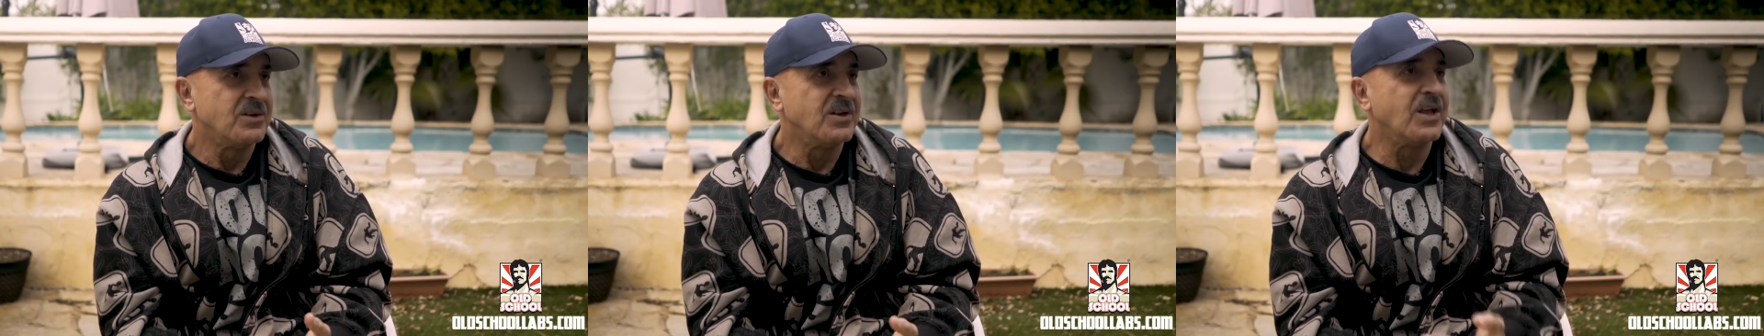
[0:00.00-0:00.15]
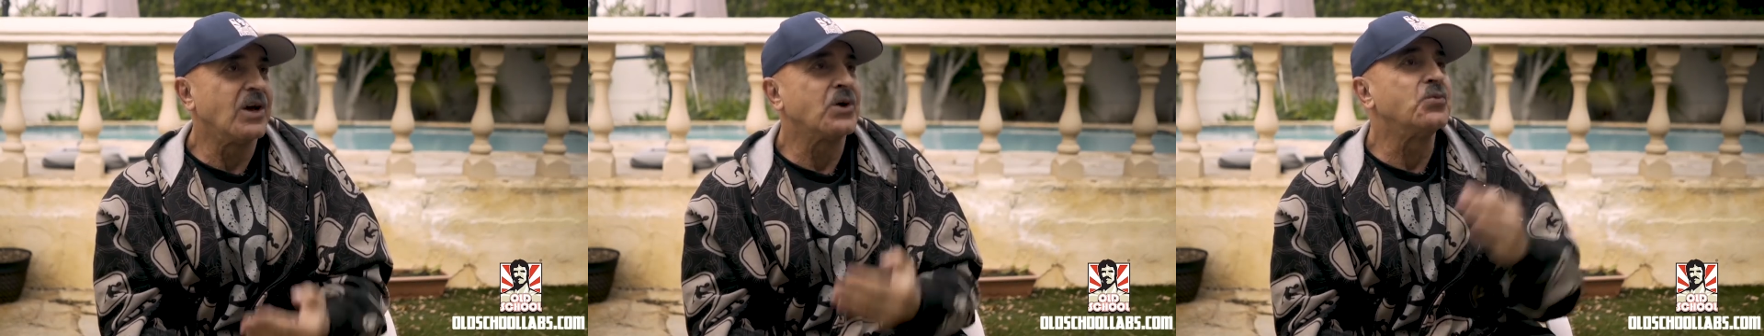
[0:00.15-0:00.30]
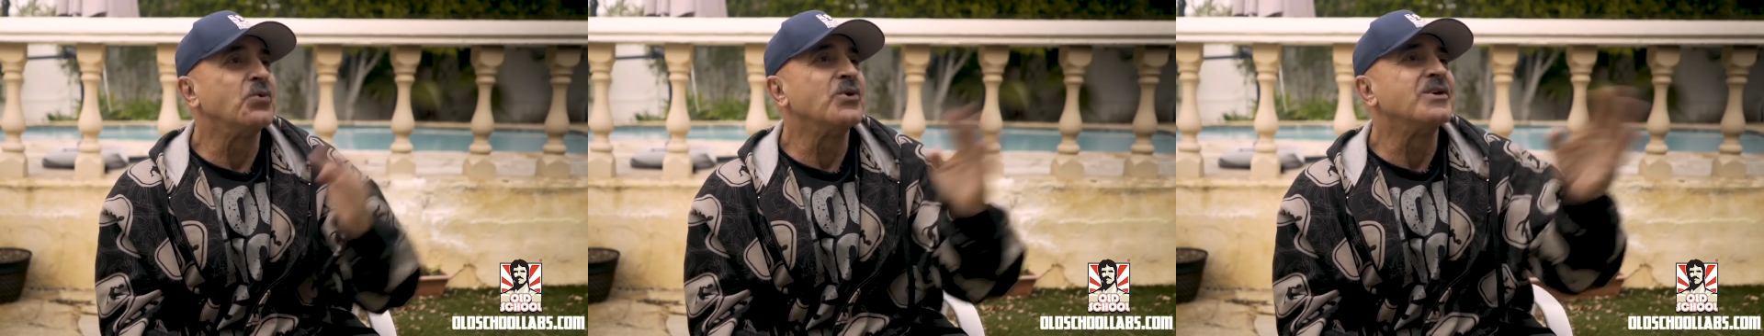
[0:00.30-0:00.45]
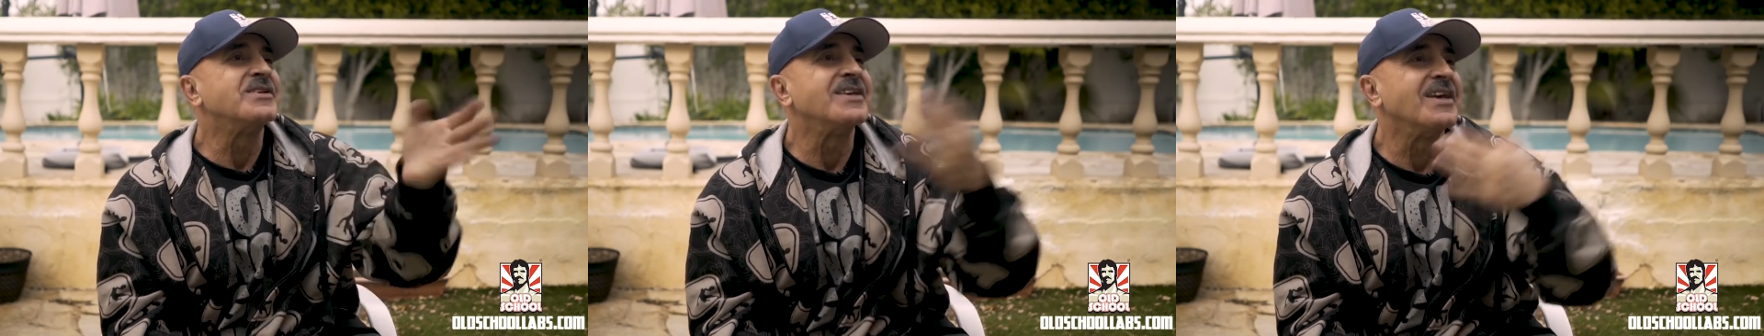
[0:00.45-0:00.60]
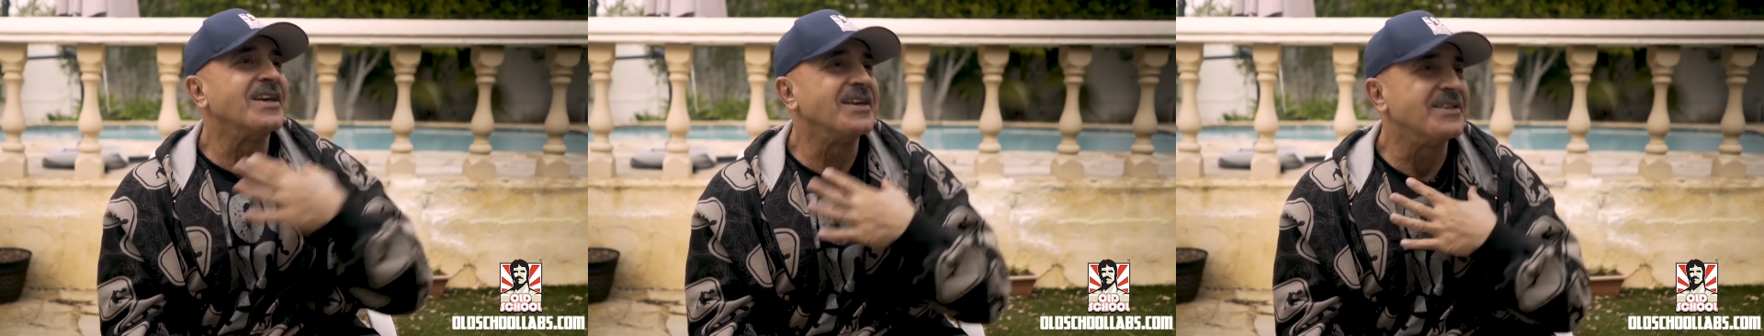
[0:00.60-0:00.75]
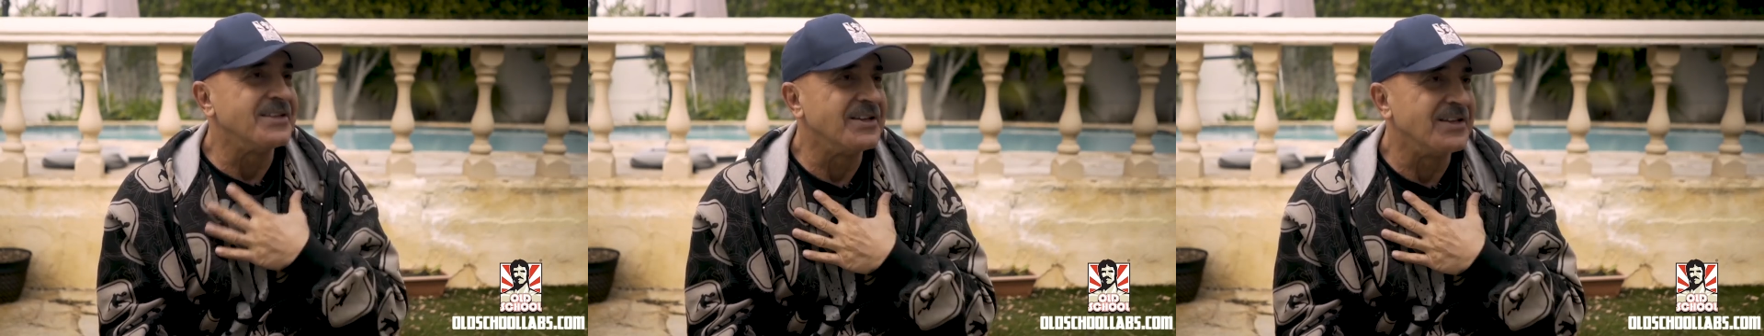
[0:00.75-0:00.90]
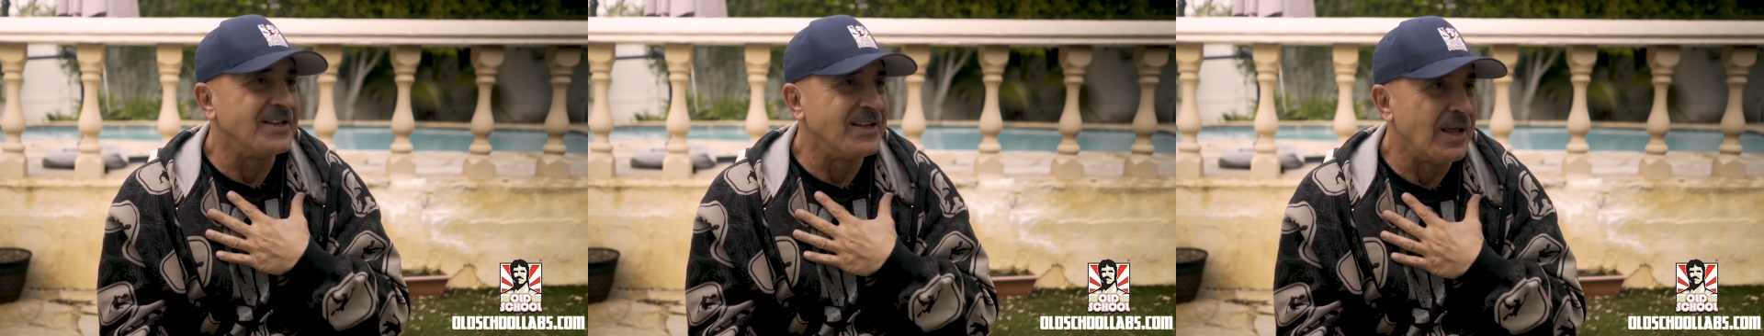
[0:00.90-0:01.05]
Like we
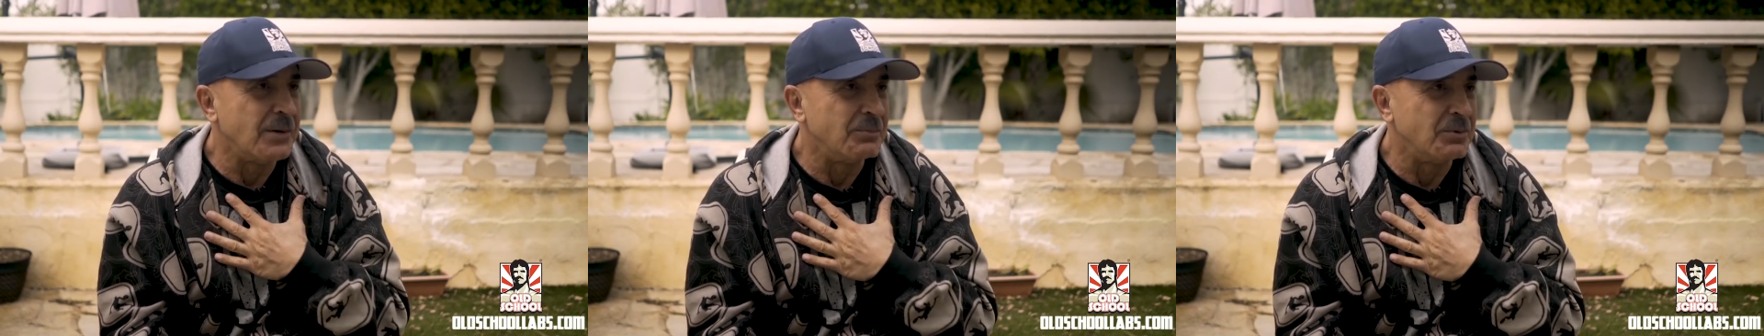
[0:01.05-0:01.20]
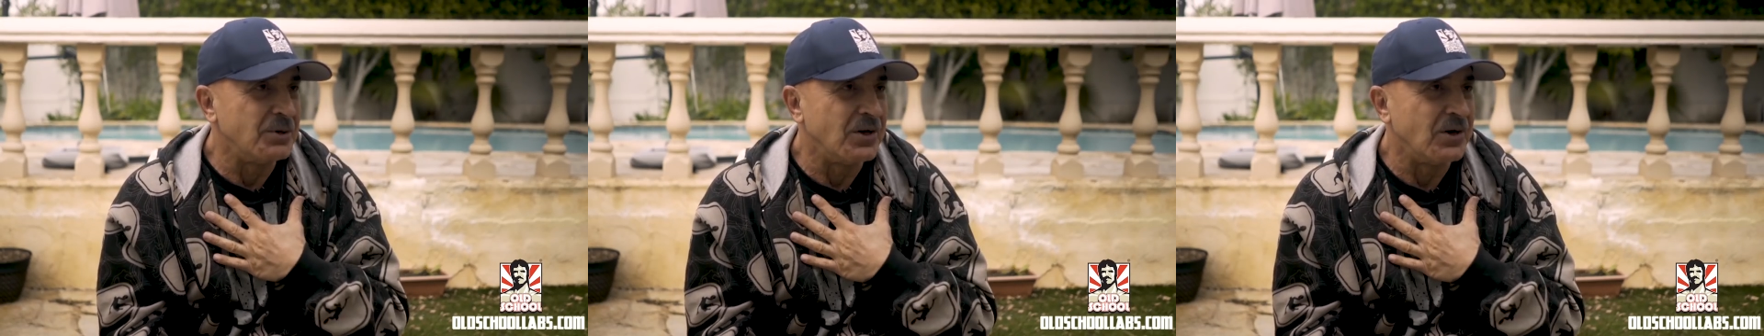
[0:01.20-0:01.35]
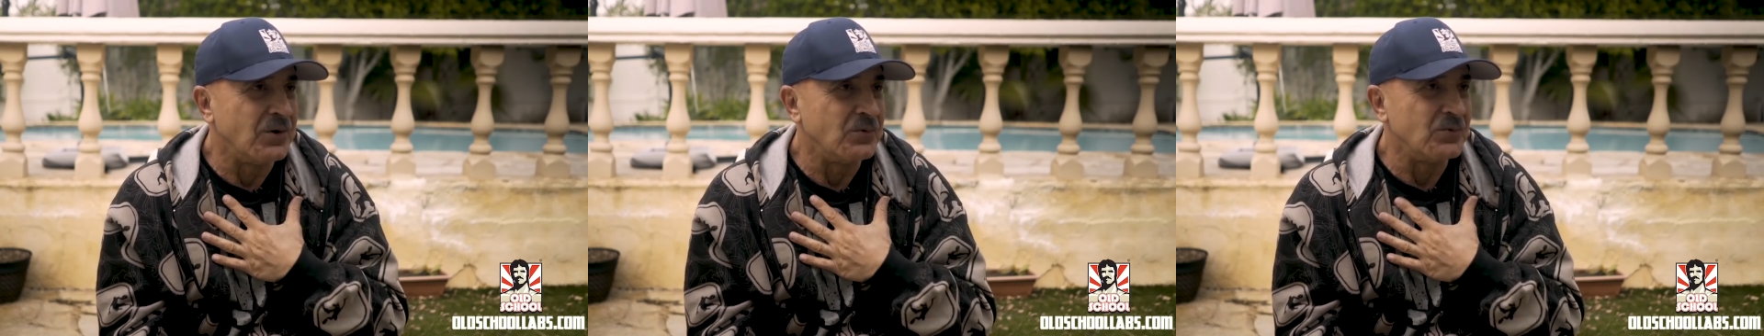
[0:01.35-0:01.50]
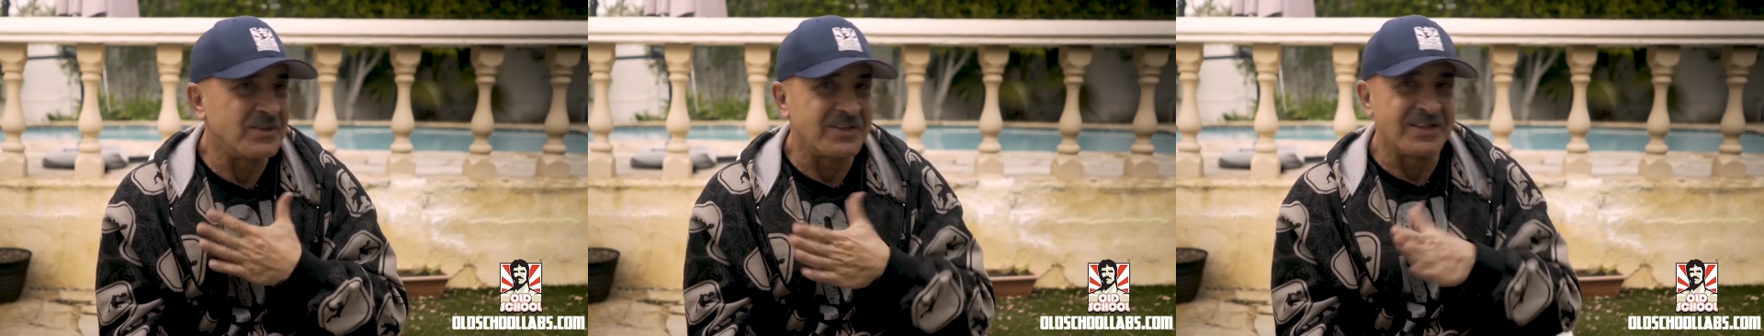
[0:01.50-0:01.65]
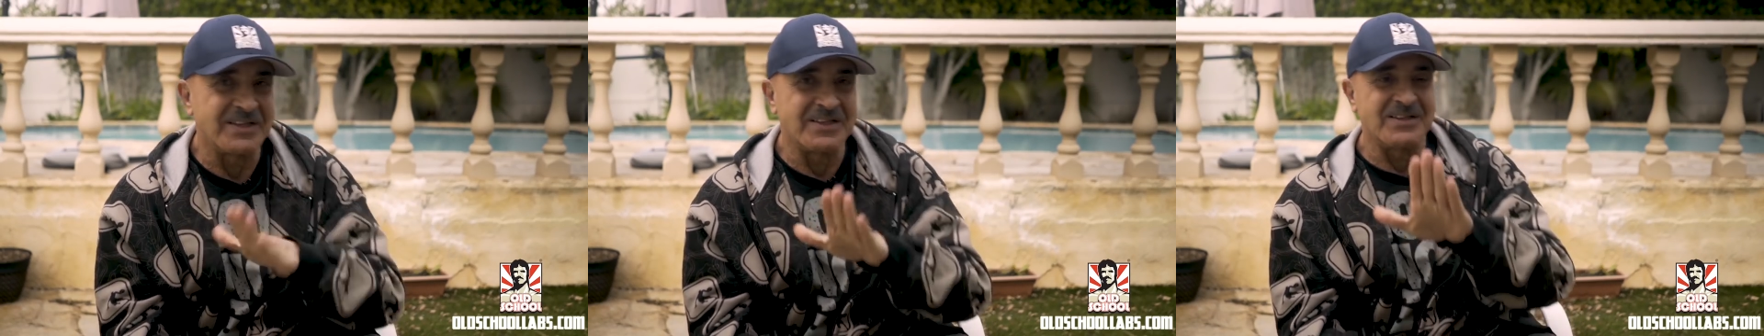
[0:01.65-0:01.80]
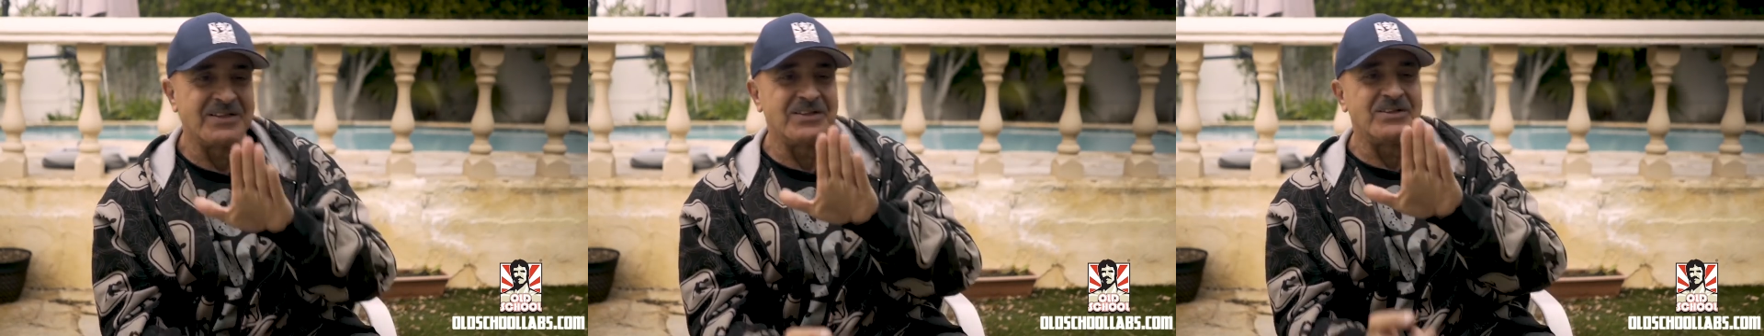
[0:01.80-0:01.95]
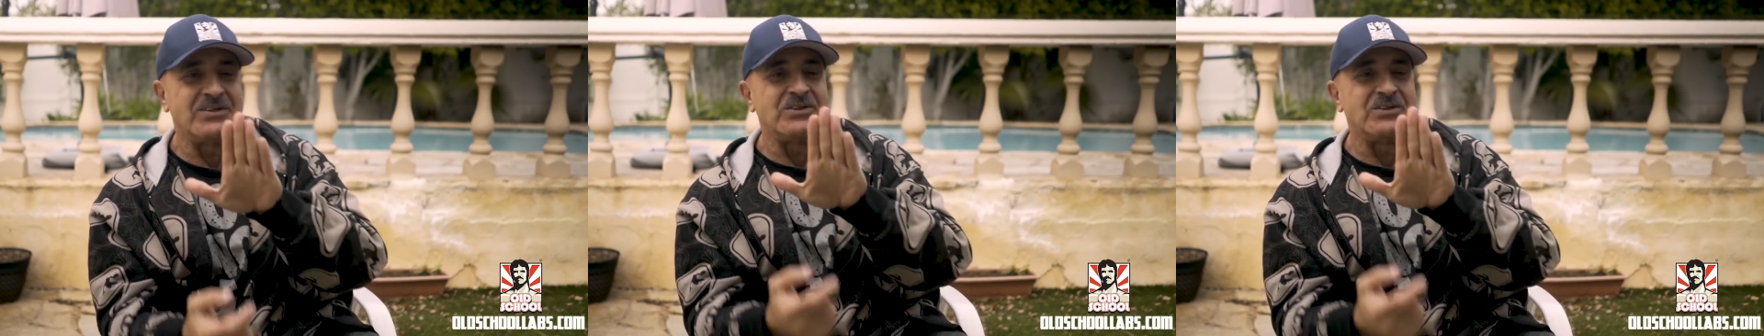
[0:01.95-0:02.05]
say it in Lebanon, we say